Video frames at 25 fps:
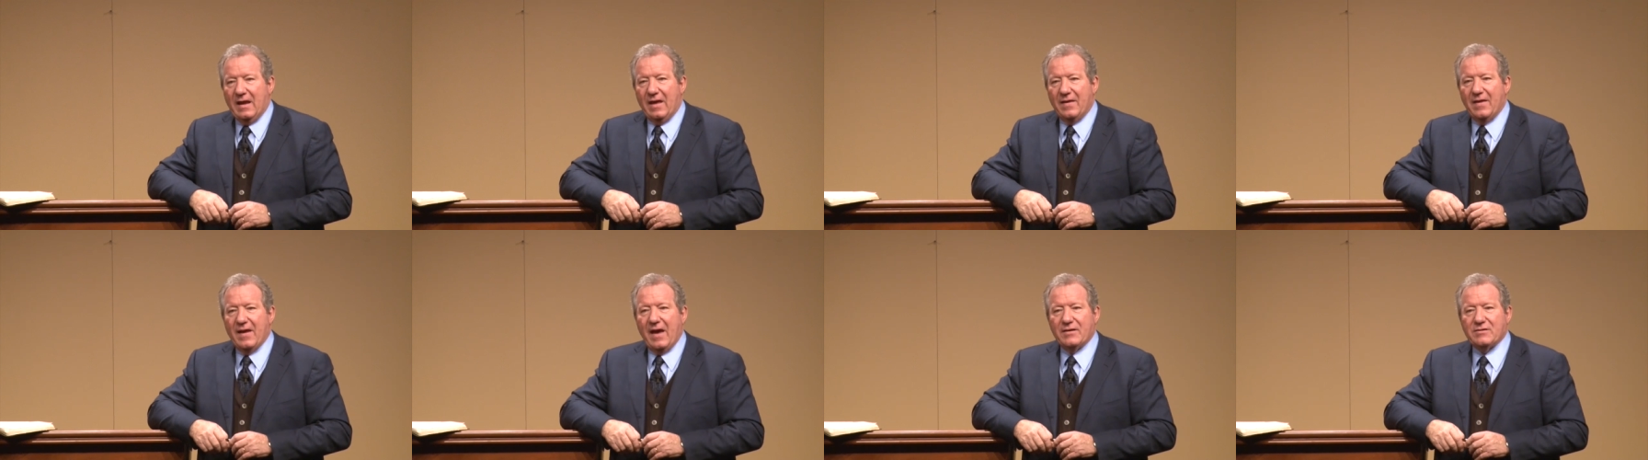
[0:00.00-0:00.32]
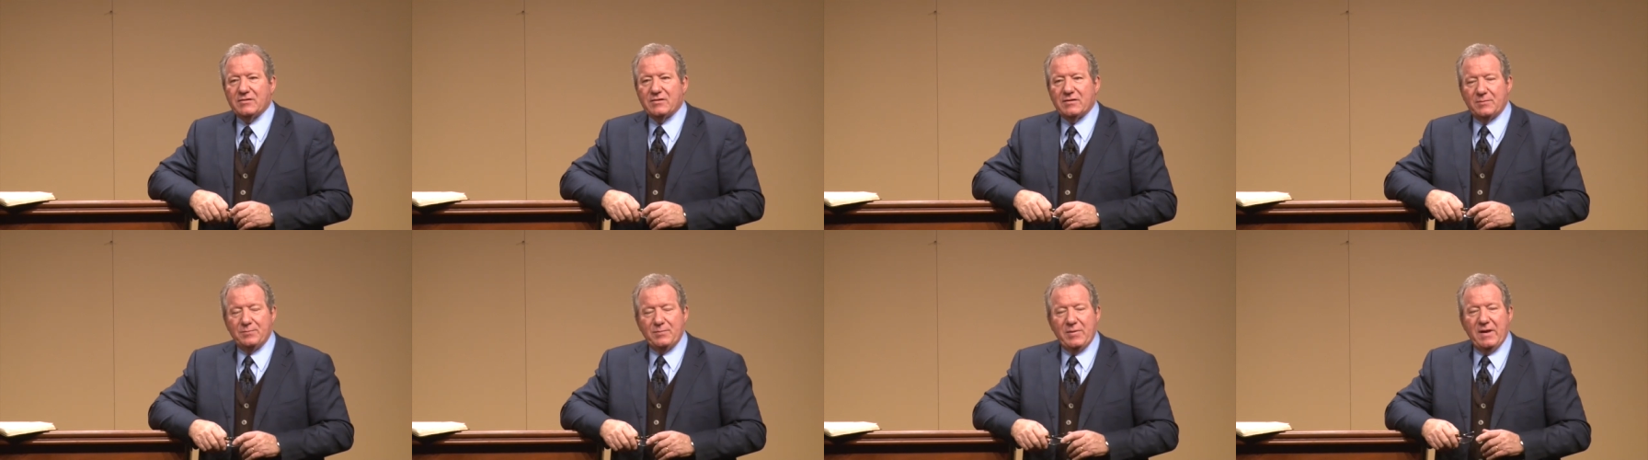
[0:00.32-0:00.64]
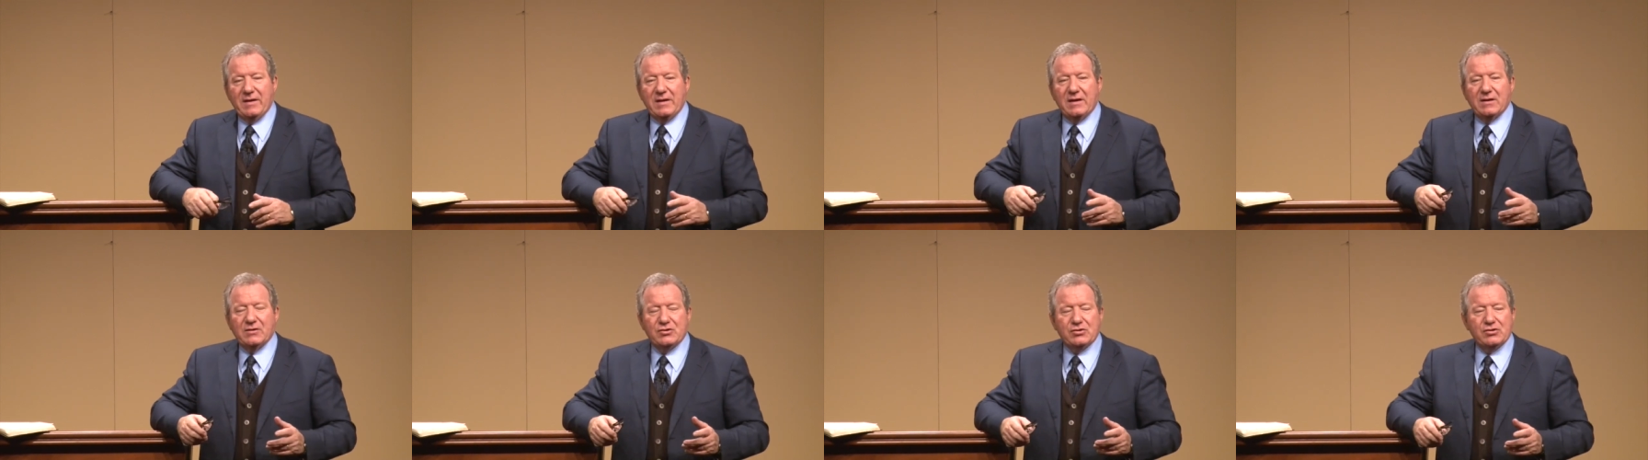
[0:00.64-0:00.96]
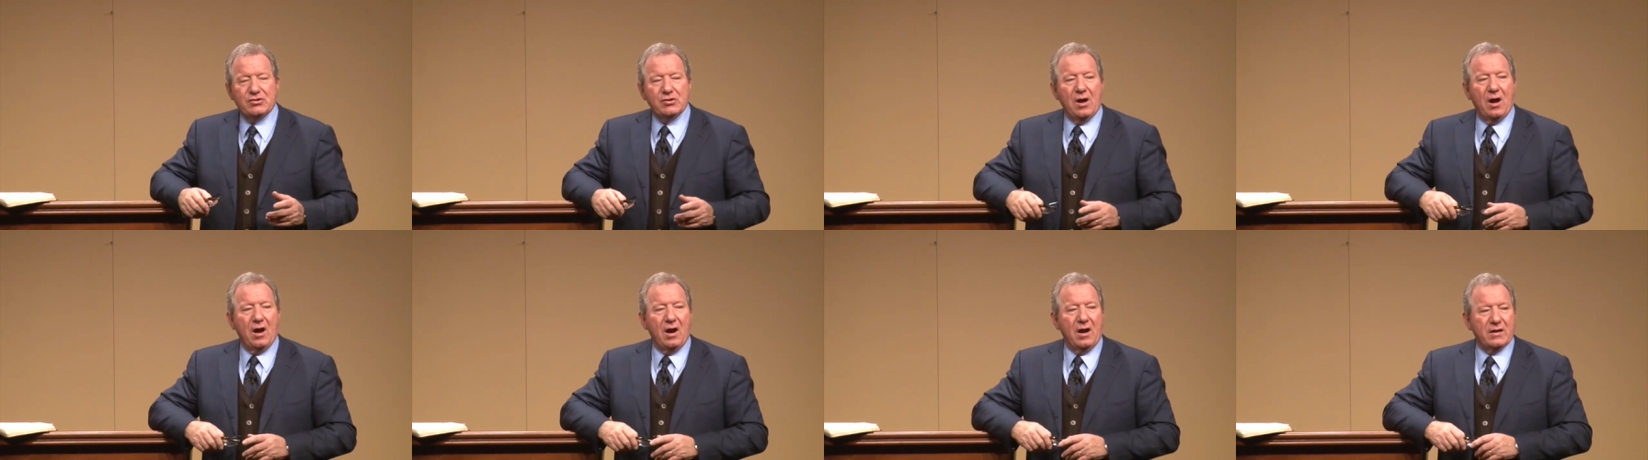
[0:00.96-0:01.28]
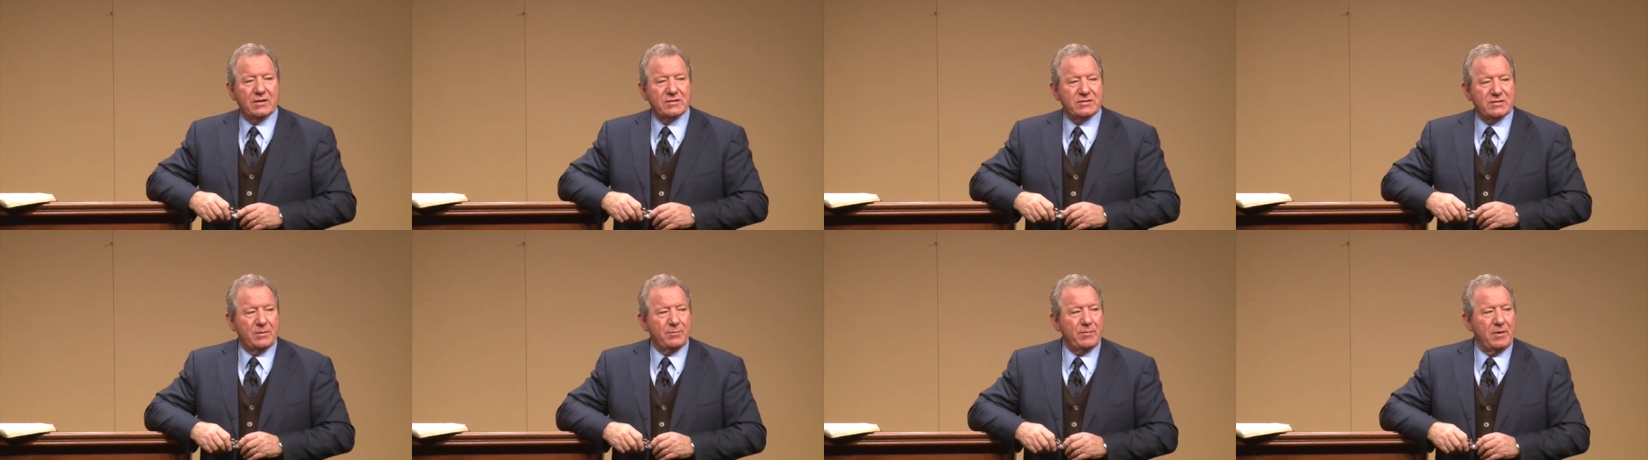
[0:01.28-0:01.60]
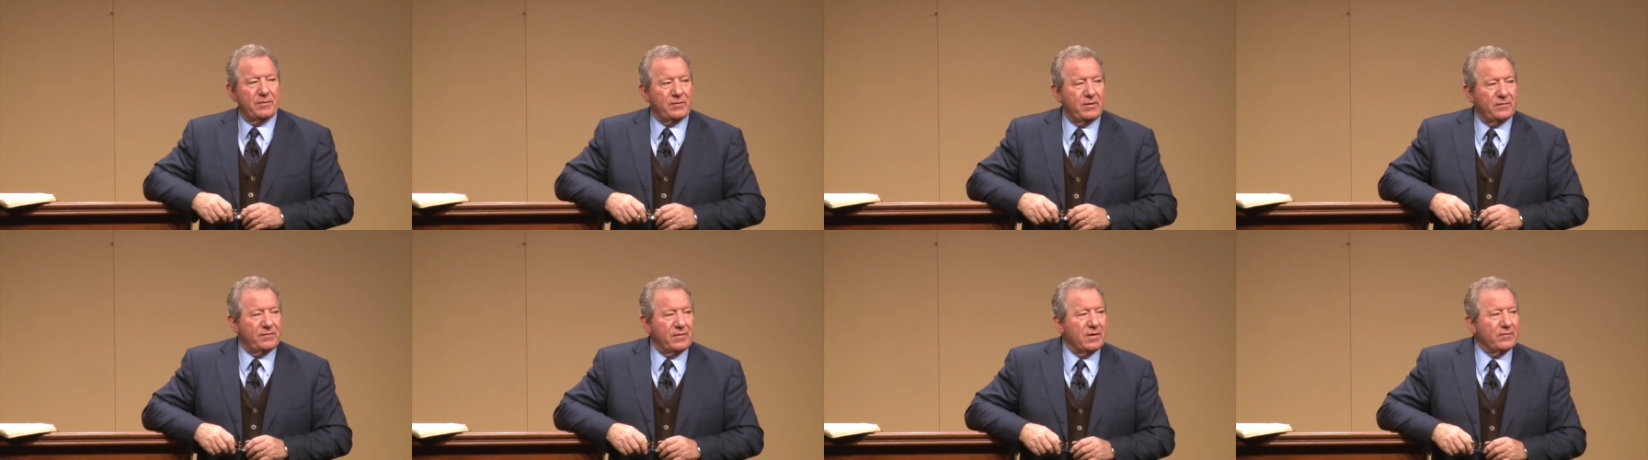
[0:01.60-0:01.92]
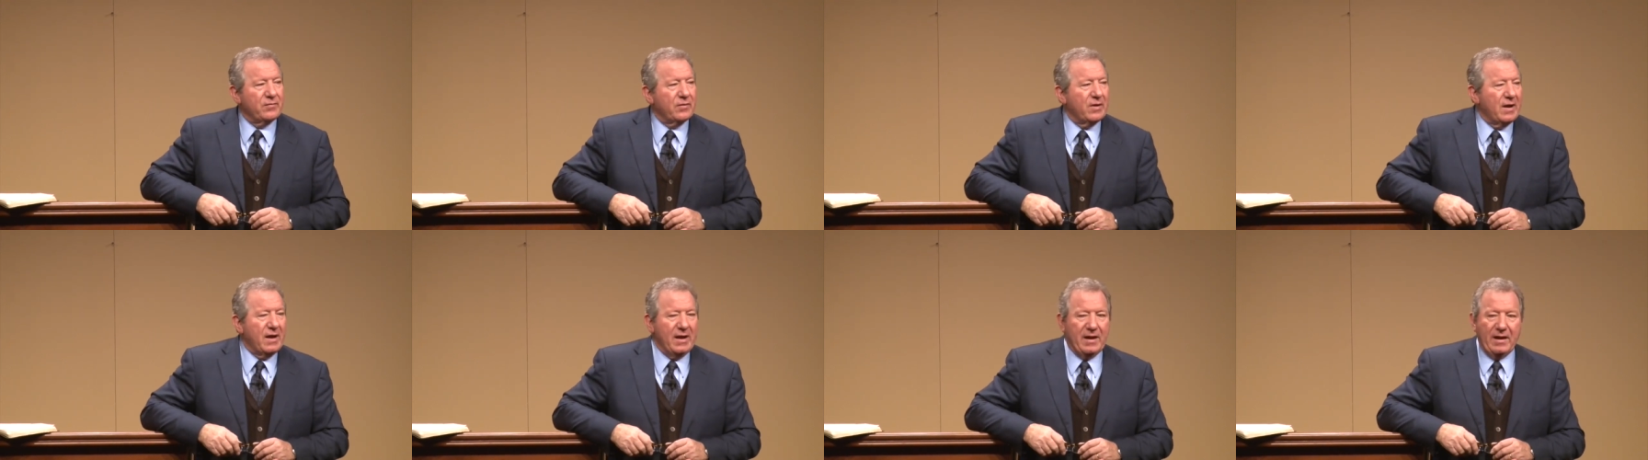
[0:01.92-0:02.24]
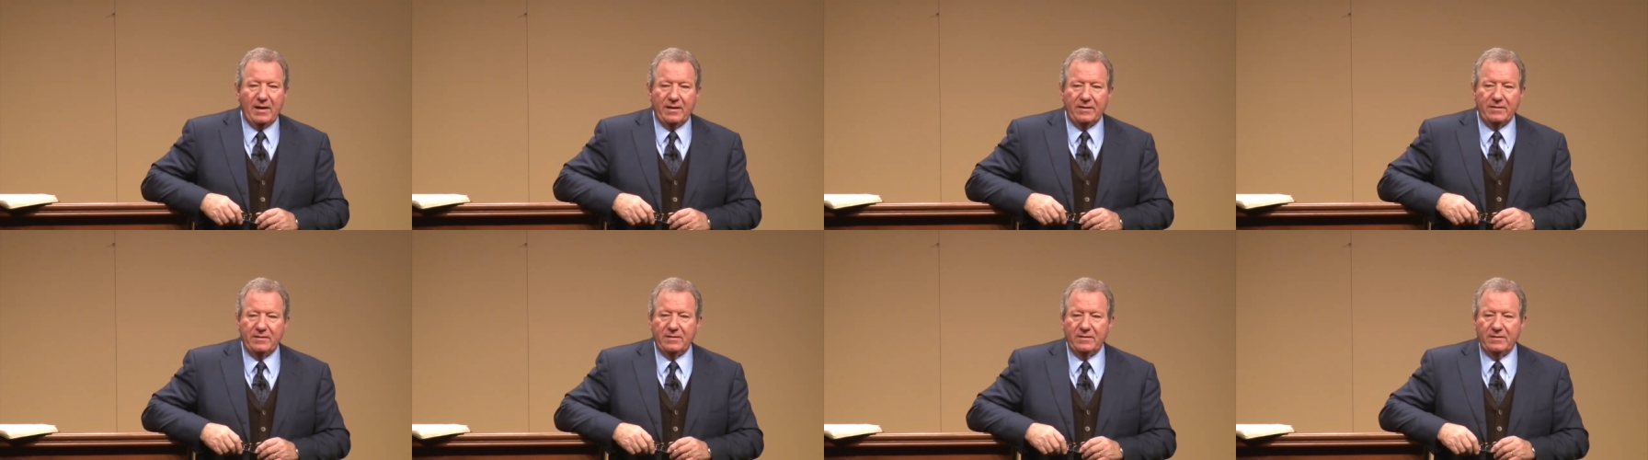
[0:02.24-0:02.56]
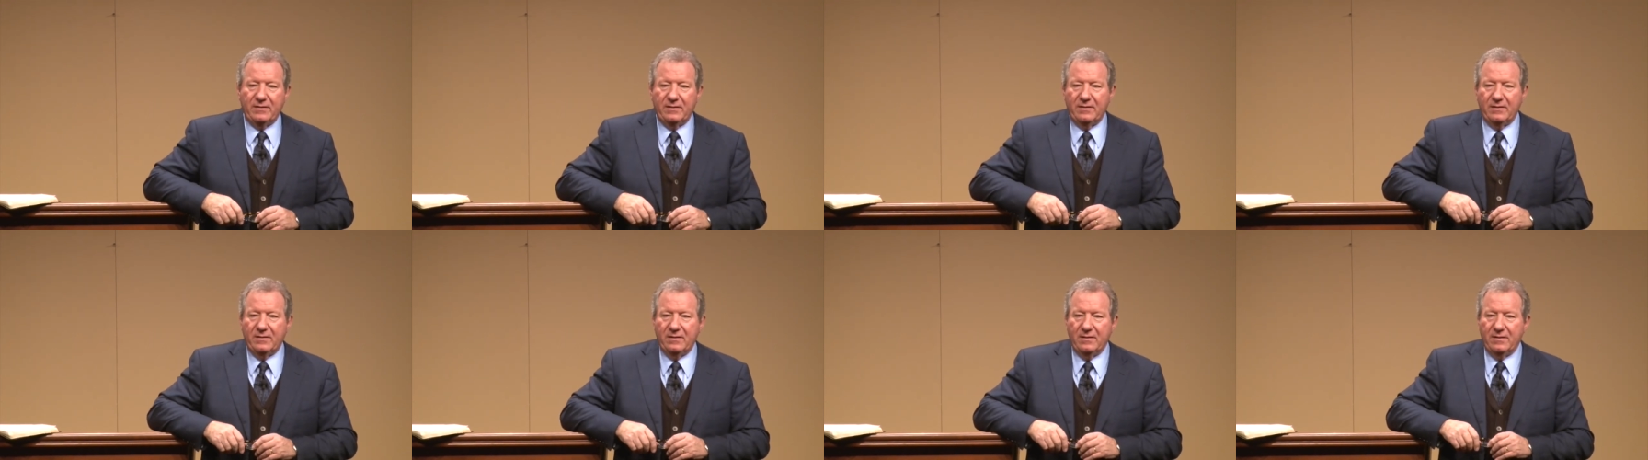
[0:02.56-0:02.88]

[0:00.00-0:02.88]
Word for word: Now, that's the biggest shock some of you have ever had